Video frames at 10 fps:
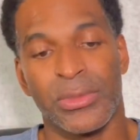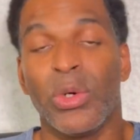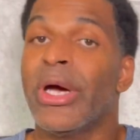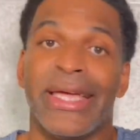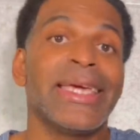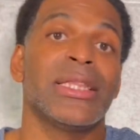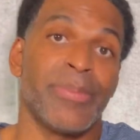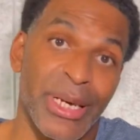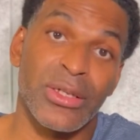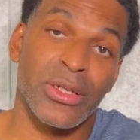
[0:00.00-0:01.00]
Well, again,
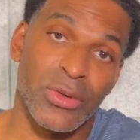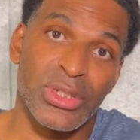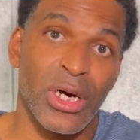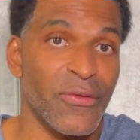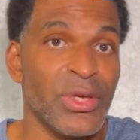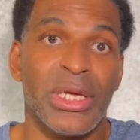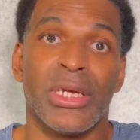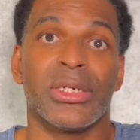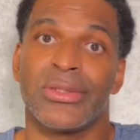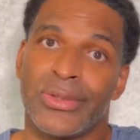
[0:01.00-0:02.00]
depending on the hotel. If you get
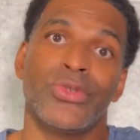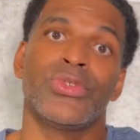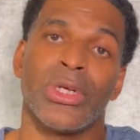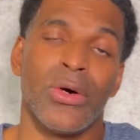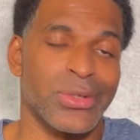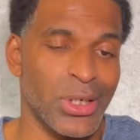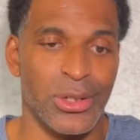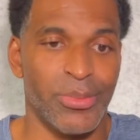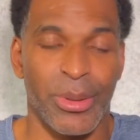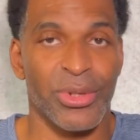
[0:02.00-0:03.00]
a 2-star hotel,
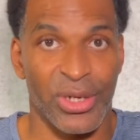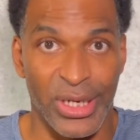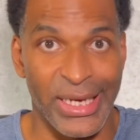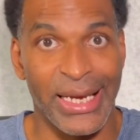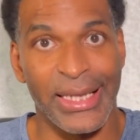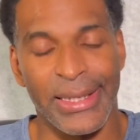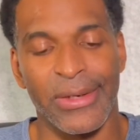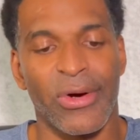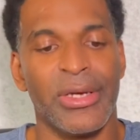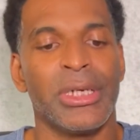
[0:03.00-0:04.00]
you're probably not going to get anything,
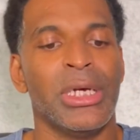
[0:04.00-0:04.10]
right?